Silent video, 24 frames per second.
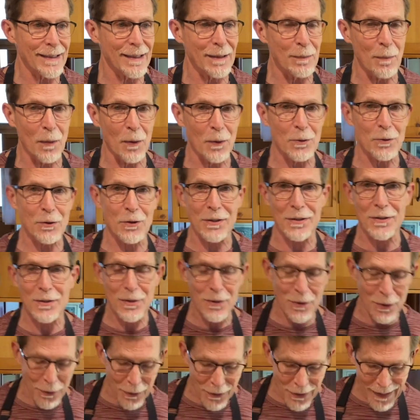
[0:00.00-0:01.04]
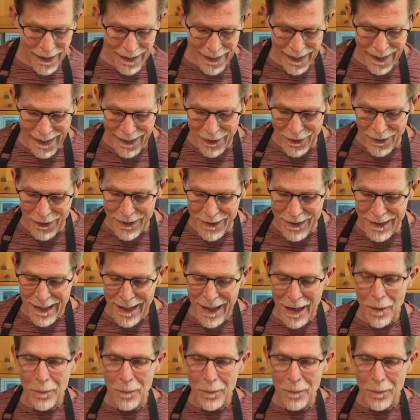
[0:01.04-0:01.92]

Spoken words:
immersion circulators.